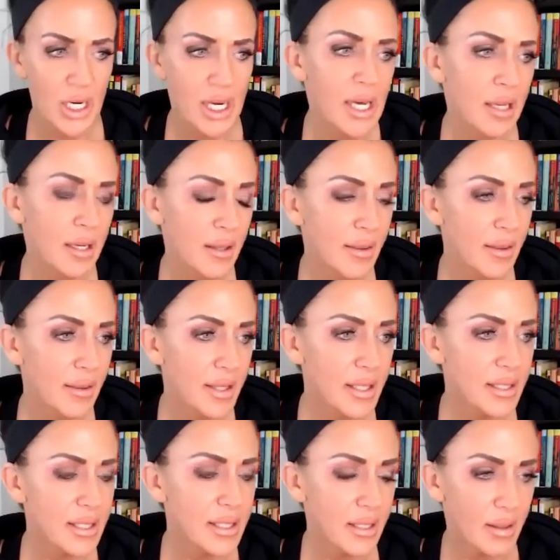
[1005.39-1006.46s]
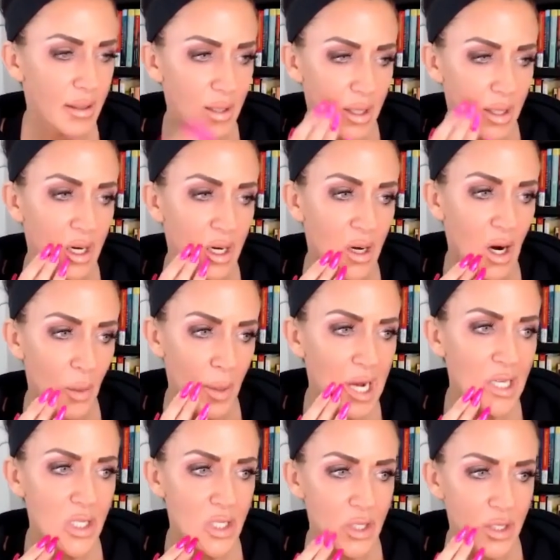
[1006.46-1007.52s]
And this, uh, our
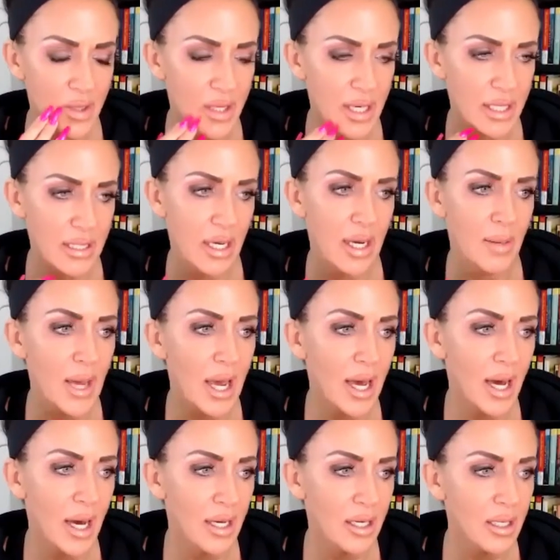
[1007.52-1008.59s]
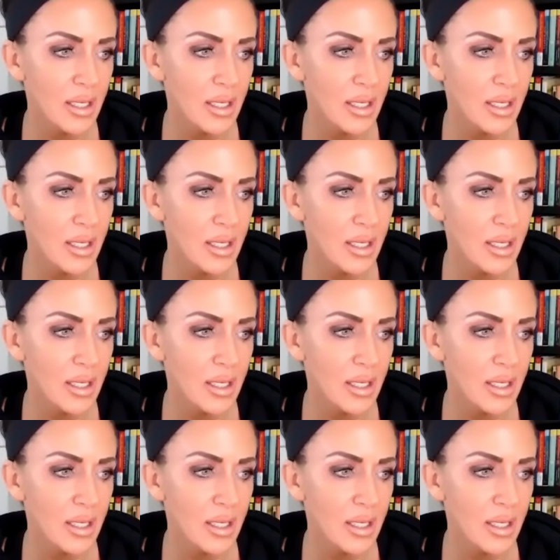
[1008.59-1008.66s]
pastor at that time had